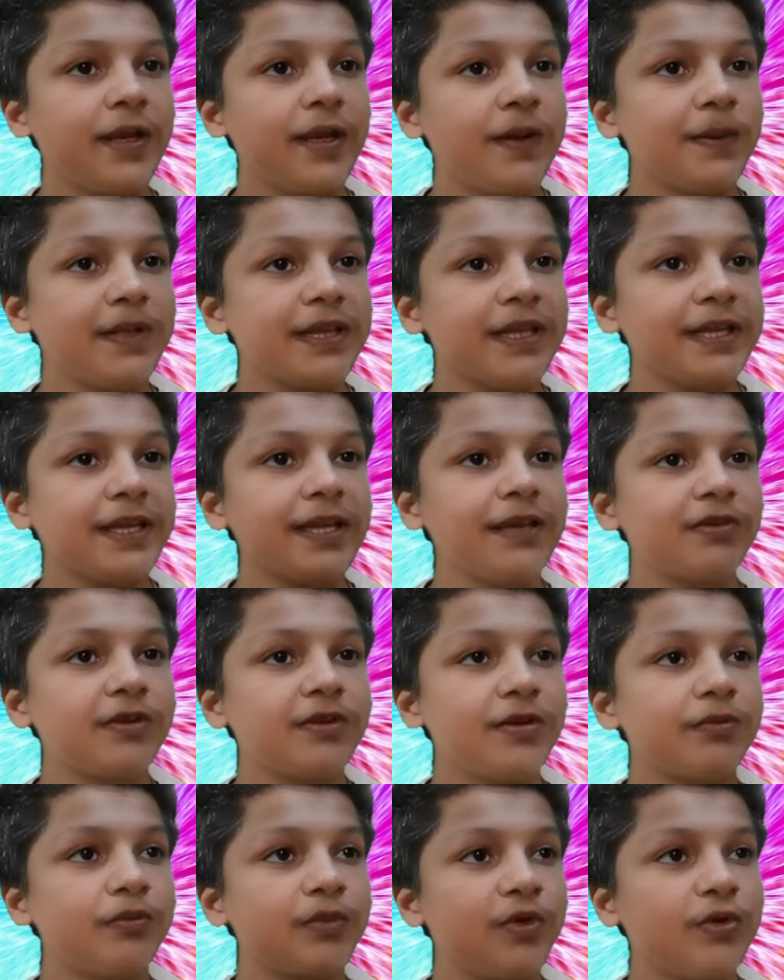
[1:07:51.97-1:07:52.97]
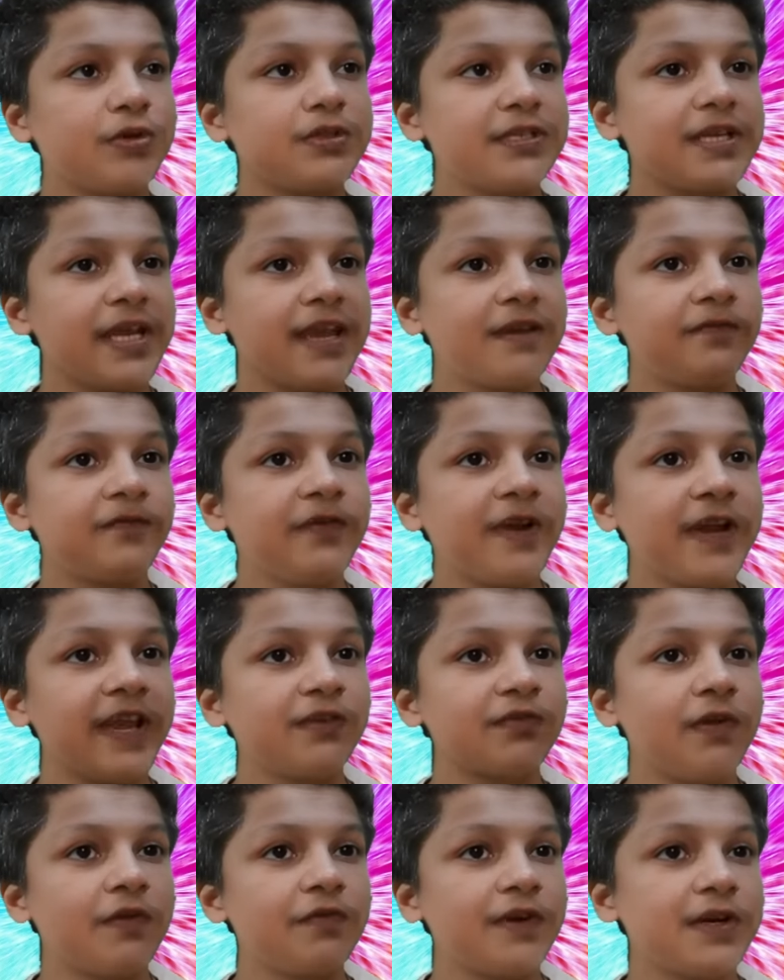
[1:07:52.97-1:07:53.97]
will leave most
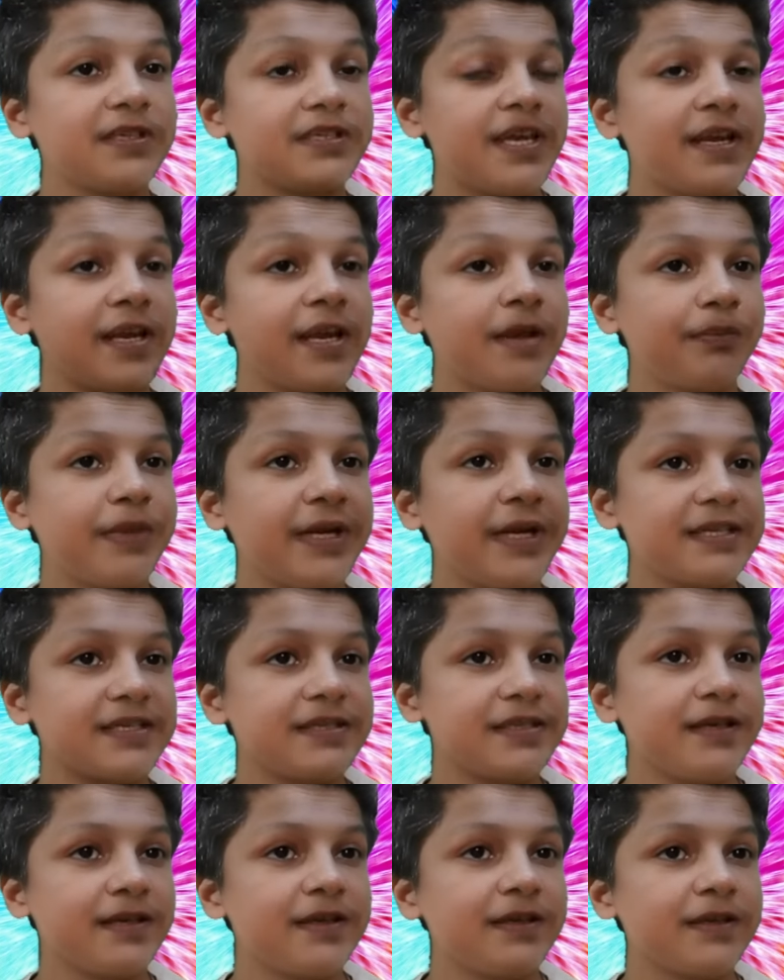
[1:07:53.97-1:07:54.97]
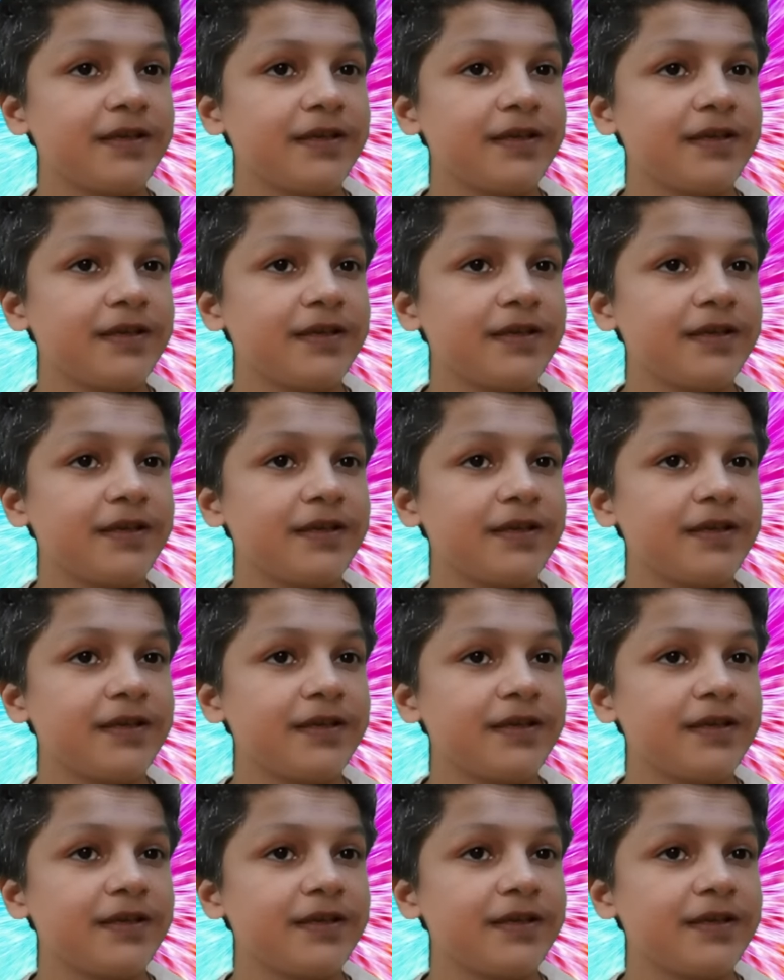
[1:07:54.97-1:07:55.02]
average viewers unimpressed